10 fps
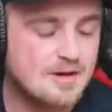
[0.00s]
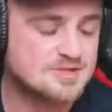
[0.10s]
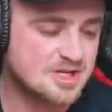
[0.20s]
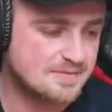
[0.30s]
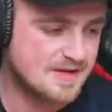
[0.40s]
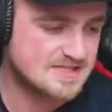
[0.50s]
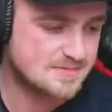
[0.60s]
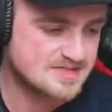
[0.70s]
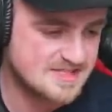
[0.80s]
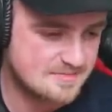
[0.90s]
I was trying to pass
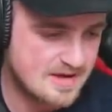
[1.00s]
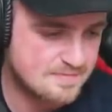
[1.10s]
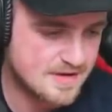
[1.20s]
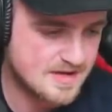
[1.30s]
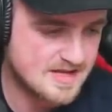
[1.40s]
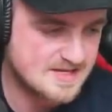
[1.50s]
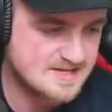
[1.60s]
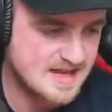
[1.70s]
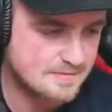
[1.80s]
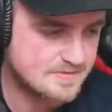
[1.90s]
to my teammate, but he
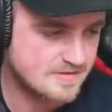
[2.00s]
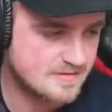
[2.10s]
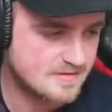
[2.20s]
dipped.